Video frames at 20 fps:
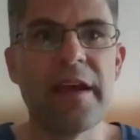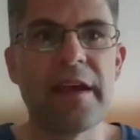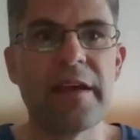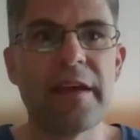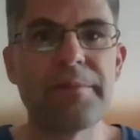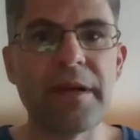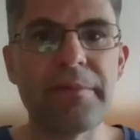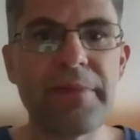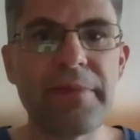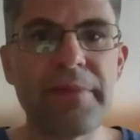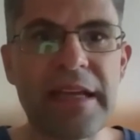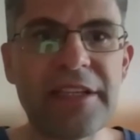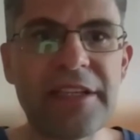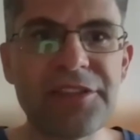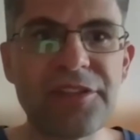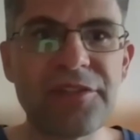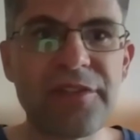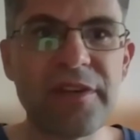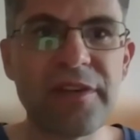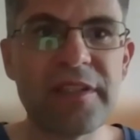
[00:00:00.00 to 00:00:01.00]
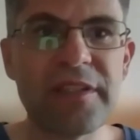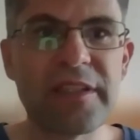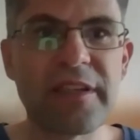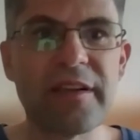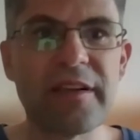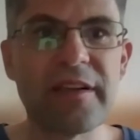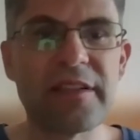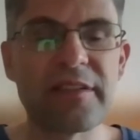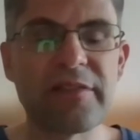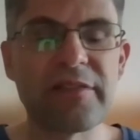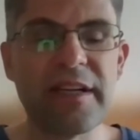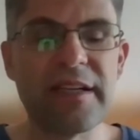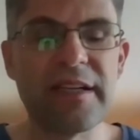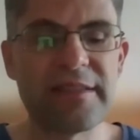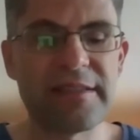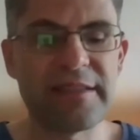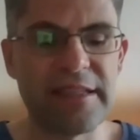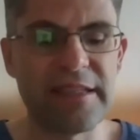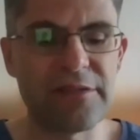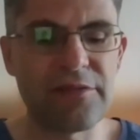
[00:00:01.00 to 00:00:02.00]
And by managing real
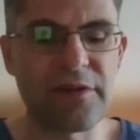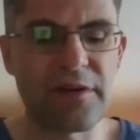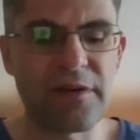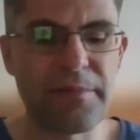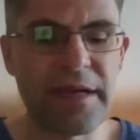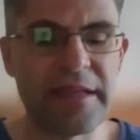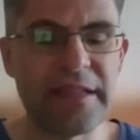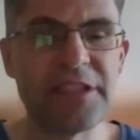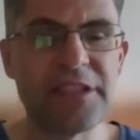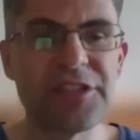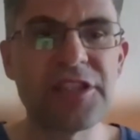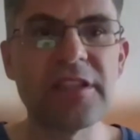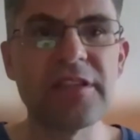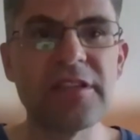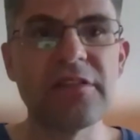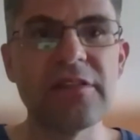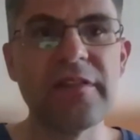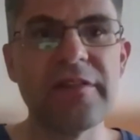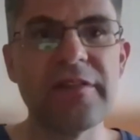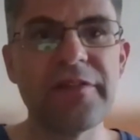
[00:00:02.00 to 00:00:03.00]
estate, you are managing